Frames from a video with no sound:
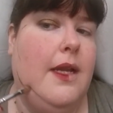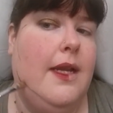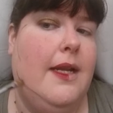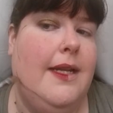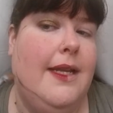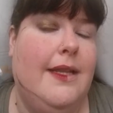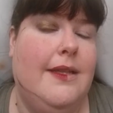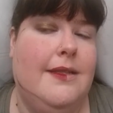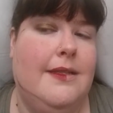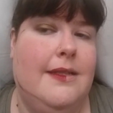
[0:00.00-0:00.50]

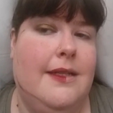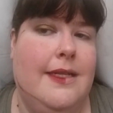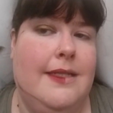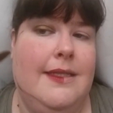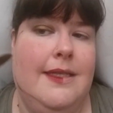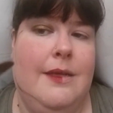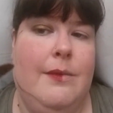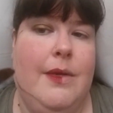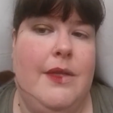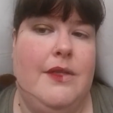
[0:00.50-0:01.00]
And again, it's the
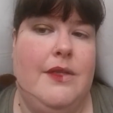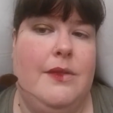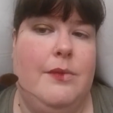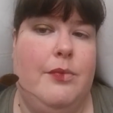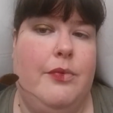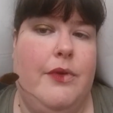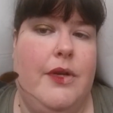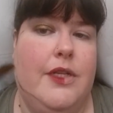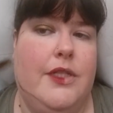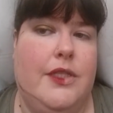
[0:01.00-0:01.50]
nice thing about this
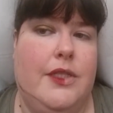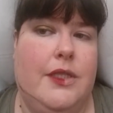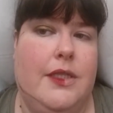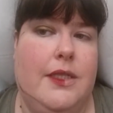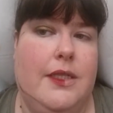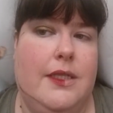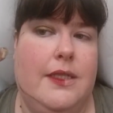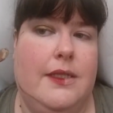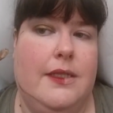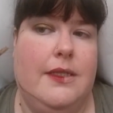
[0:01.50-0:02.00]
brush
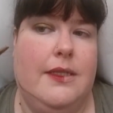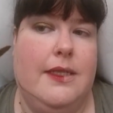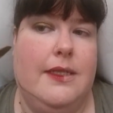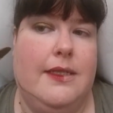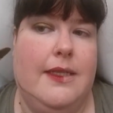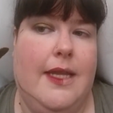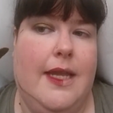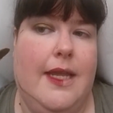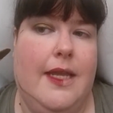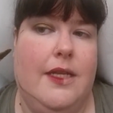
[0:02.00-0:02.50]
is
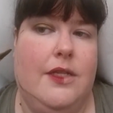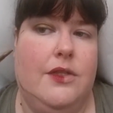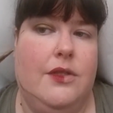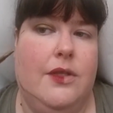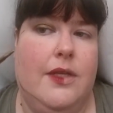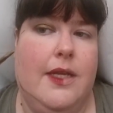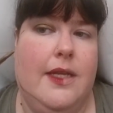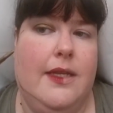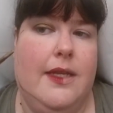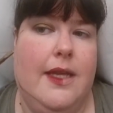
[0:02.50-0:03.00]
this edge.
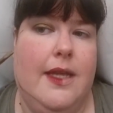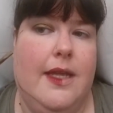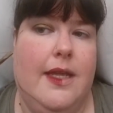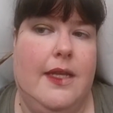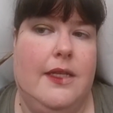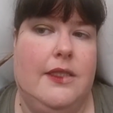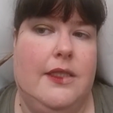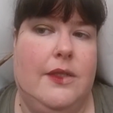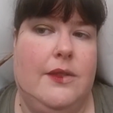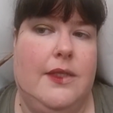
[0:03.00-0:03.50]
Look at that
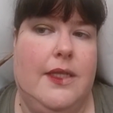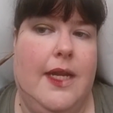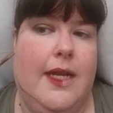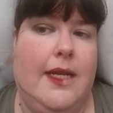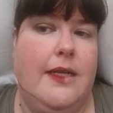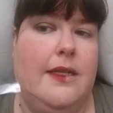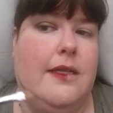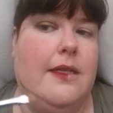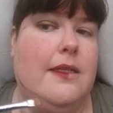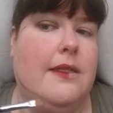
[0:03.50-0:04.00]
edge, how
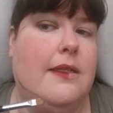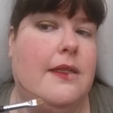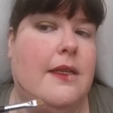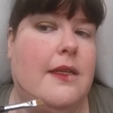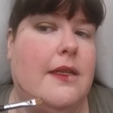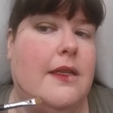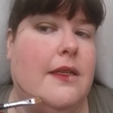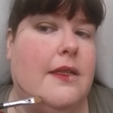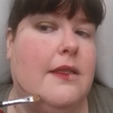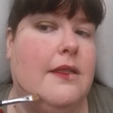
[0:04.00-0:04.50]
tight it is.
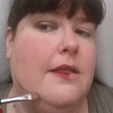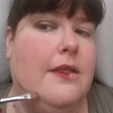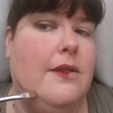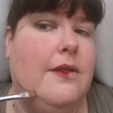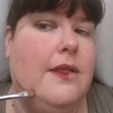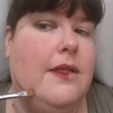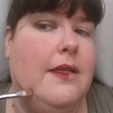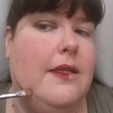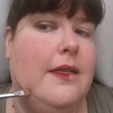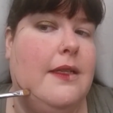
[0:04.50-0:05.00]
So
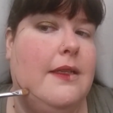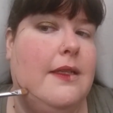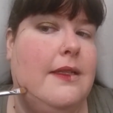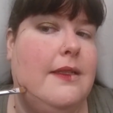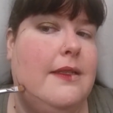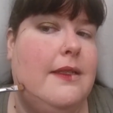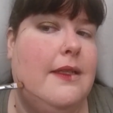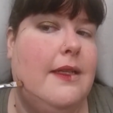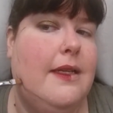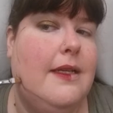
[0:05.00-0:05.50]
you can get
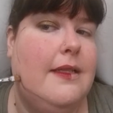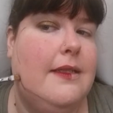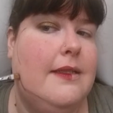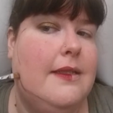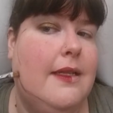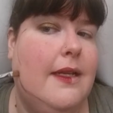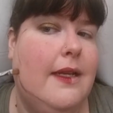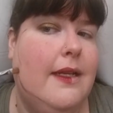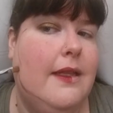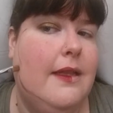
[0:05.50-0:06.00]
these nice
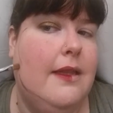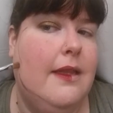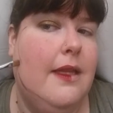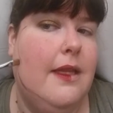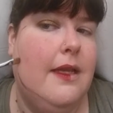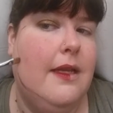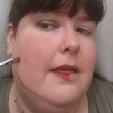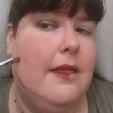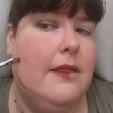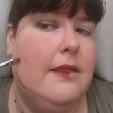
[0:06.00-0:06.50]
tight
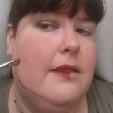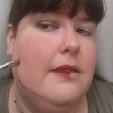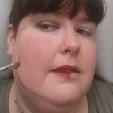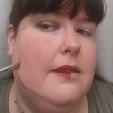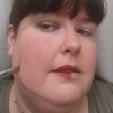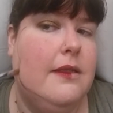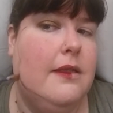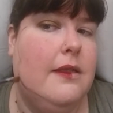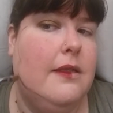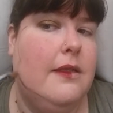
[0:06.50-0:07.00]

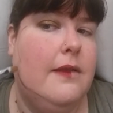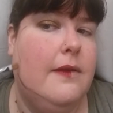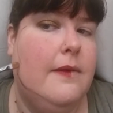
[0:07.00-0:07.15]
lines.